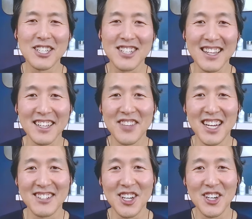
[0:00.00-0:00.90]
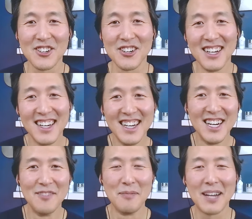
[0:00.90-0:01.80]
I wish I lived there too.
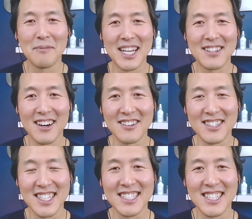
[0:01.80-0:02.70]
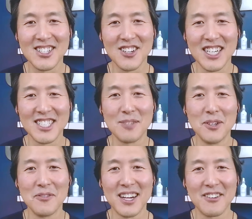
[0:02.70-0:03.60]
My my daughter says that she wants to
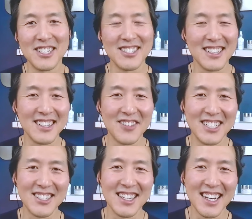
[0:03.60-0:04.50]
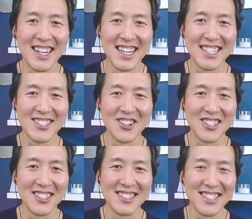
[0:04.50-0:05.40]
move there when she when she uh, gets older.